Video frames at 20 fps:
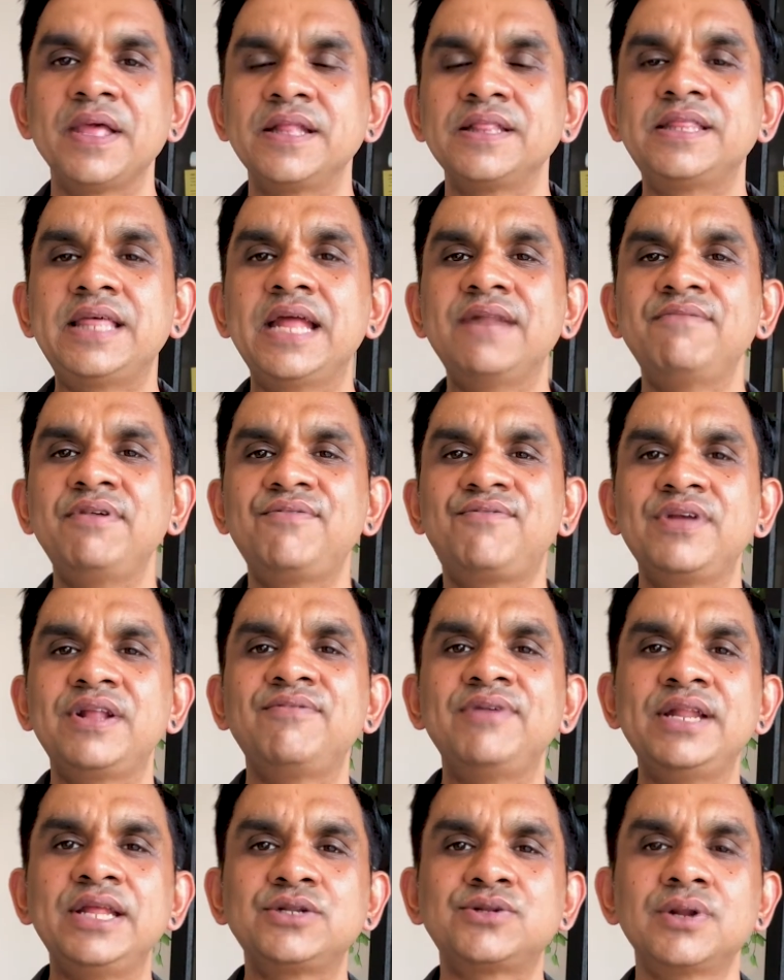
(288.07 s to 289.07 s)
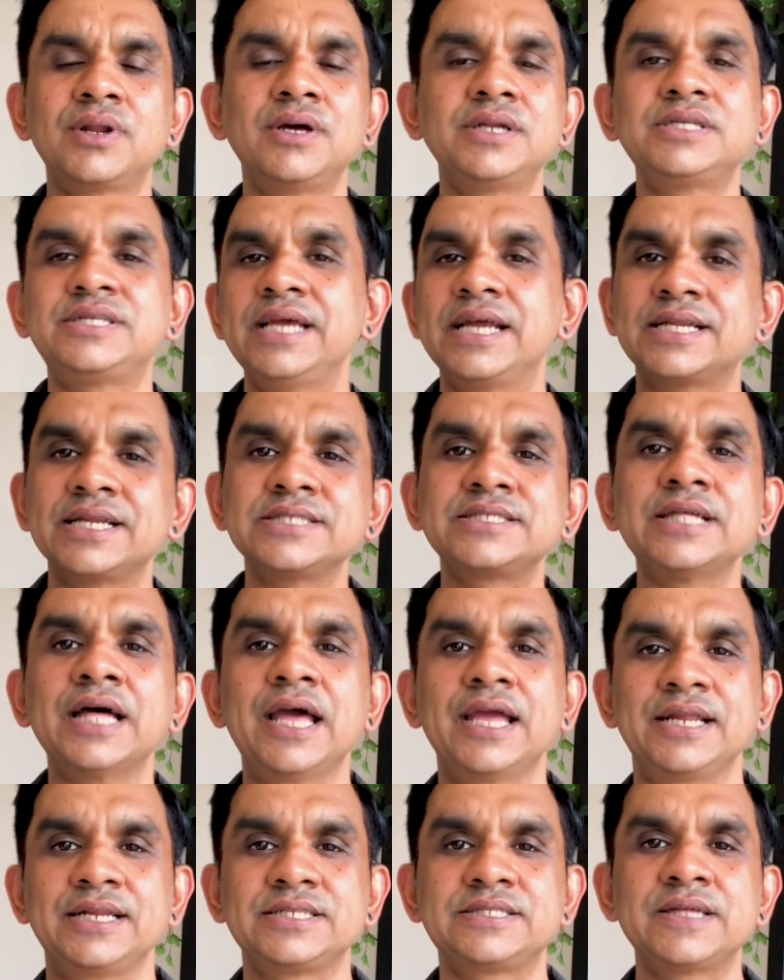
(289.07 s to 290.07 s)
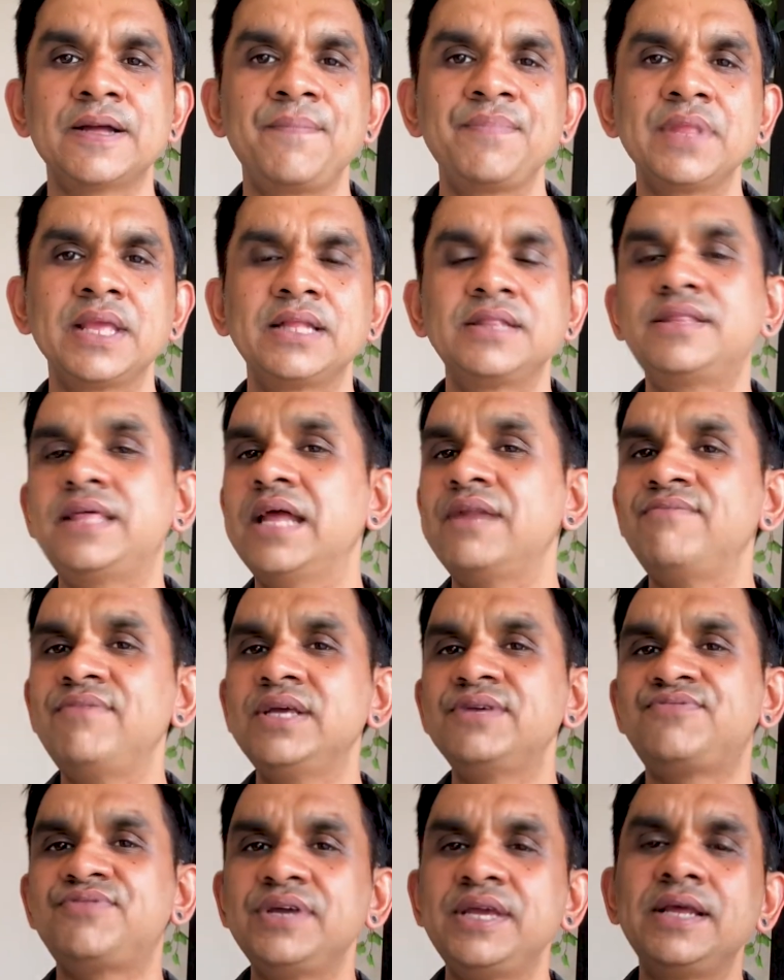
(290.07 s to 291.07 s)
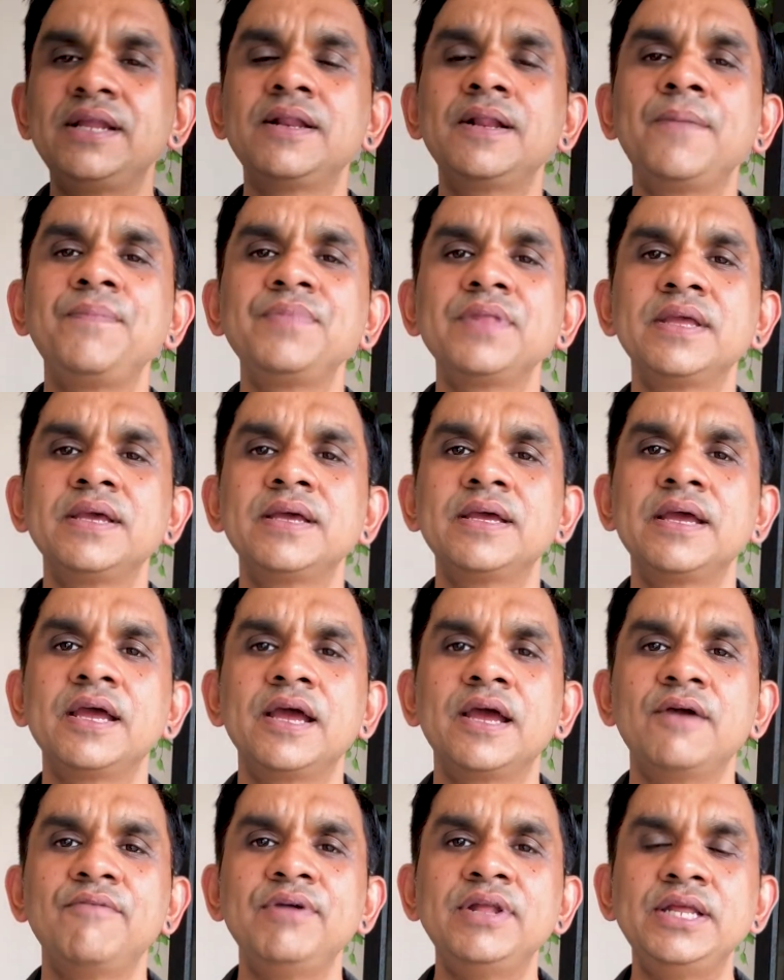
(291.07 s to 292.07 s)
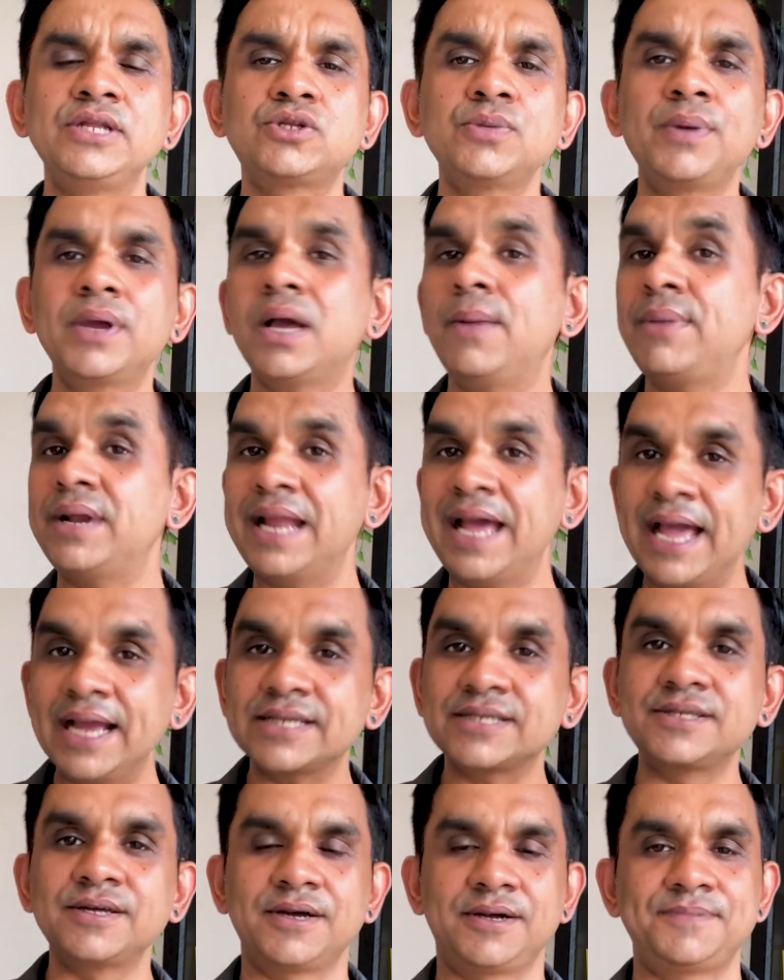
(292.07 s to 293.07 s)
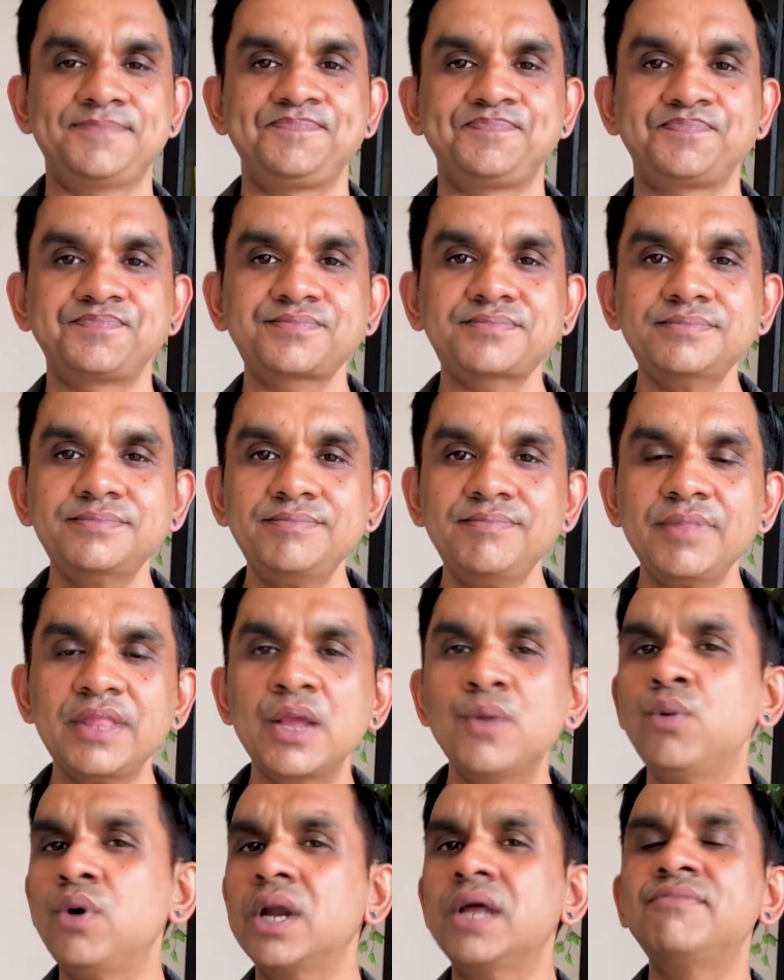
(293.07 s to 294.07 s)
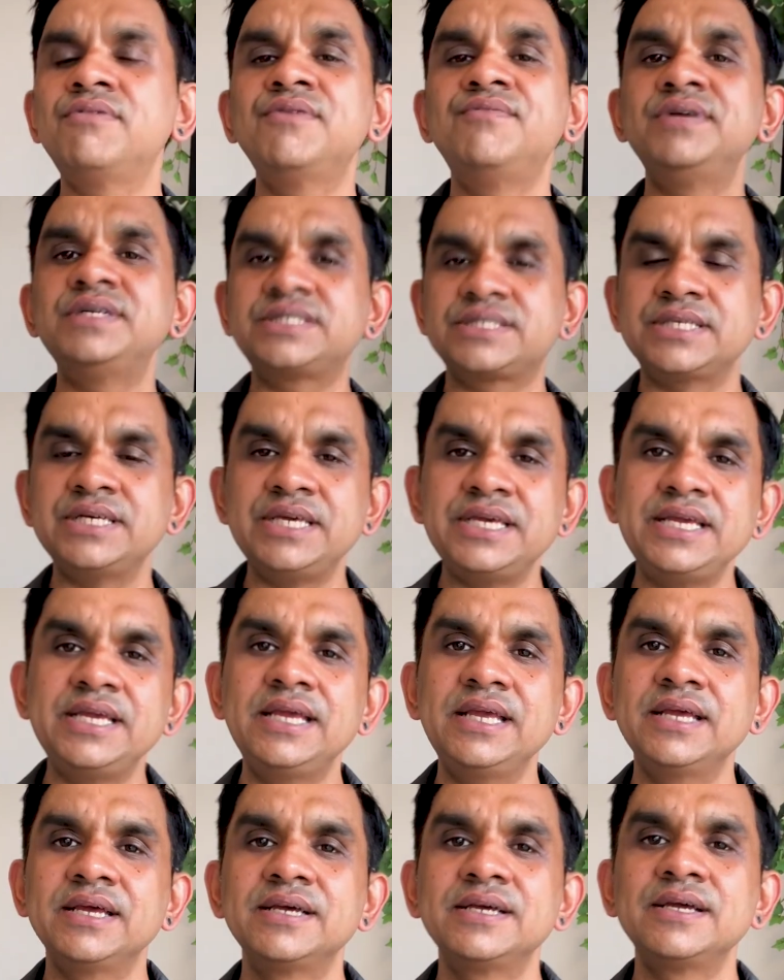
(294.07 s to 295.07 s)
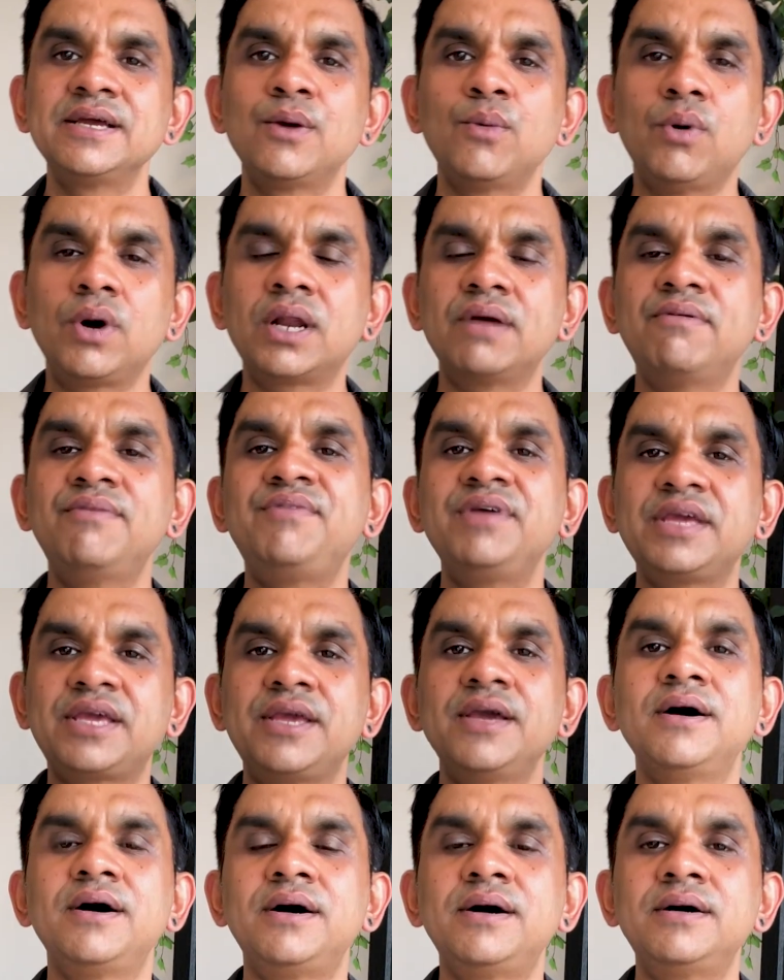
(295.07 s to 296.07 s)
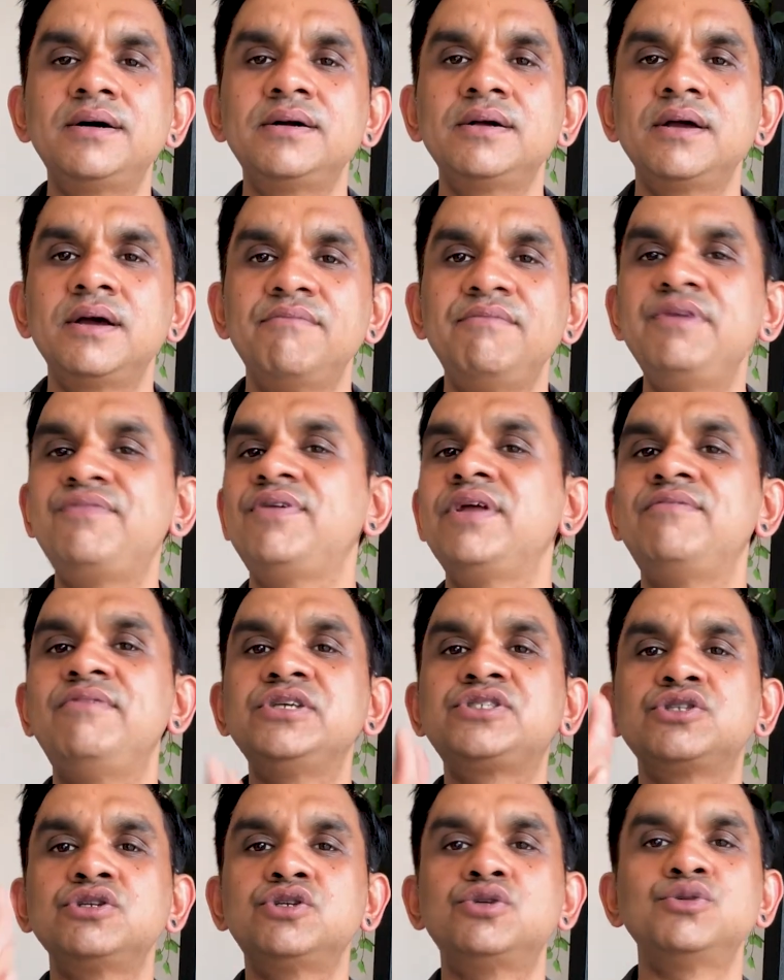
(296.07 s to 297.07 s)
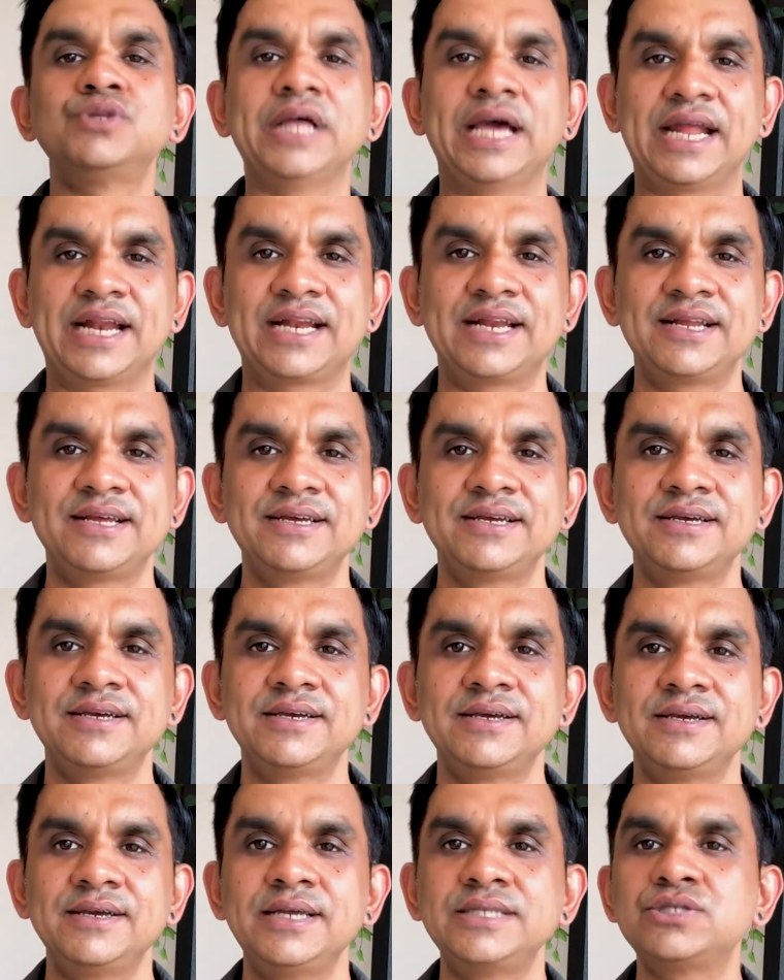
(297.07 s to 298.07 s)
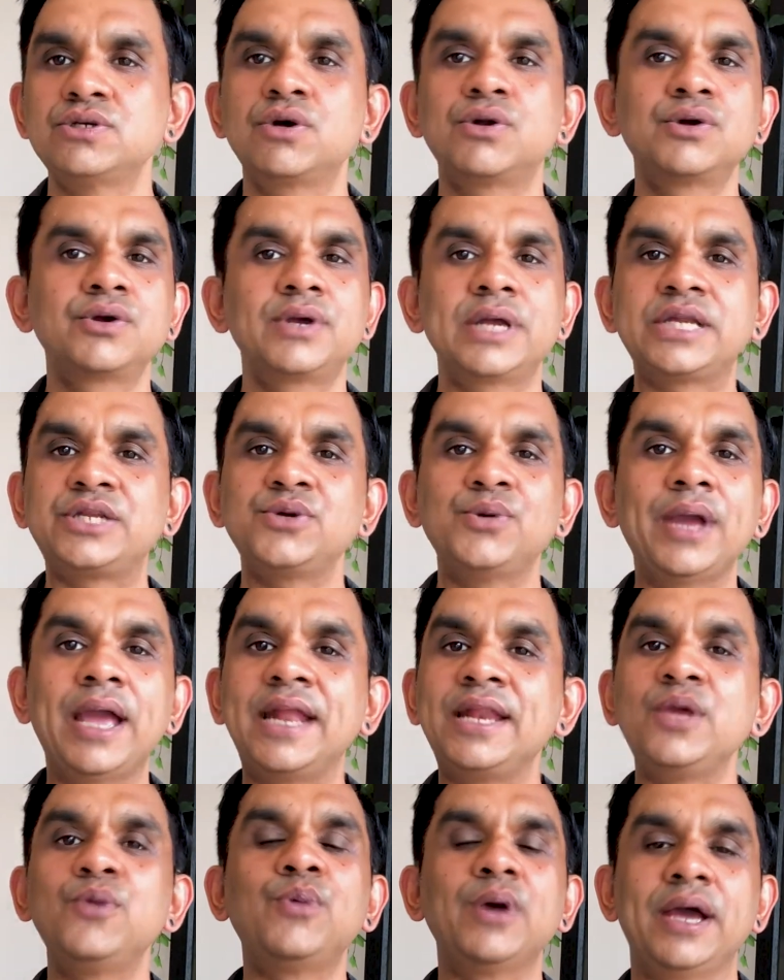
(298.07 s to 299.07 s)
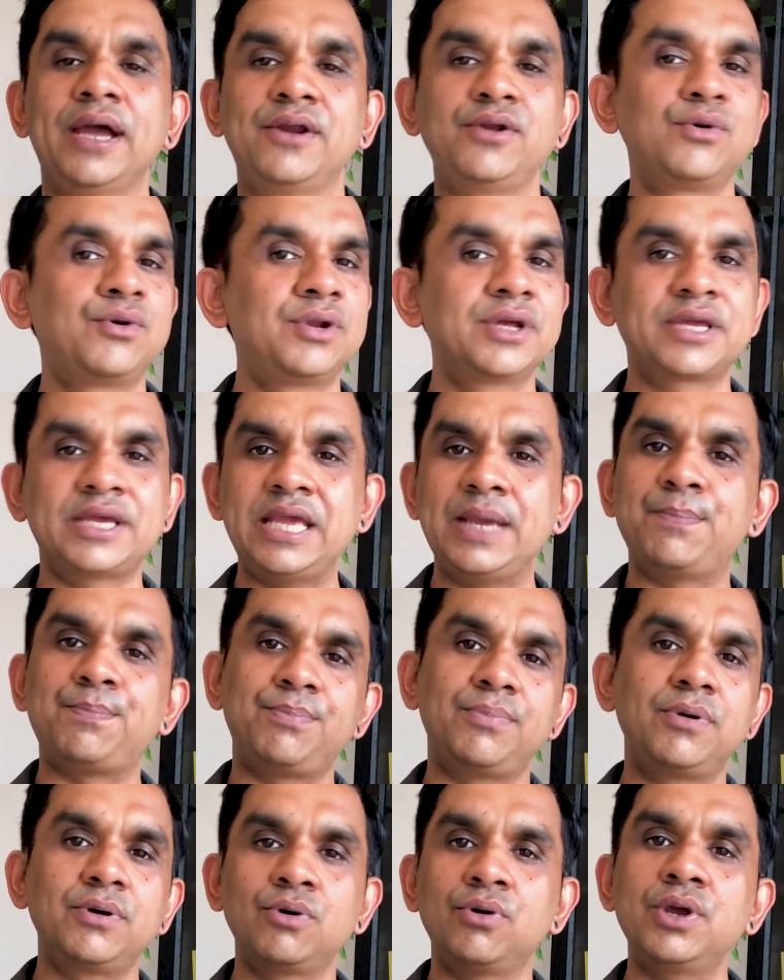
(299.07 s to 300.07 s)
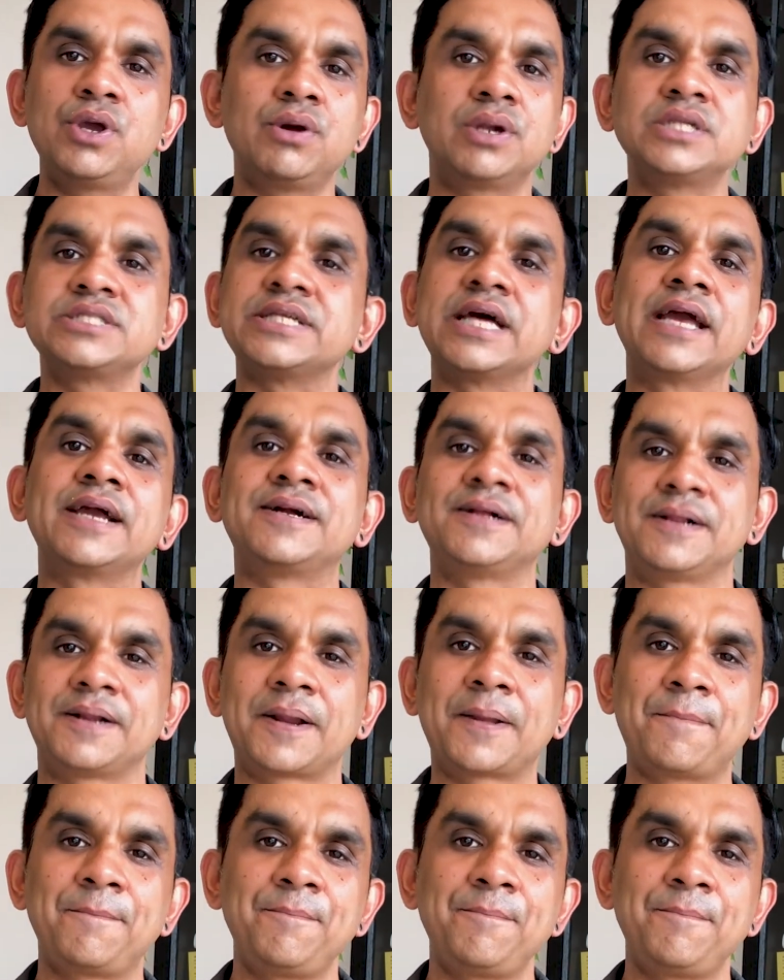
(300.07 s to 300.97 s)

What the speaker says: Then we feel we need to learn data science. Then we feel we need to become an actor. Whatever we see, whatever we hear, we feel we should do that. It's not going to get you anywhere. You're going to keep going on a cycle.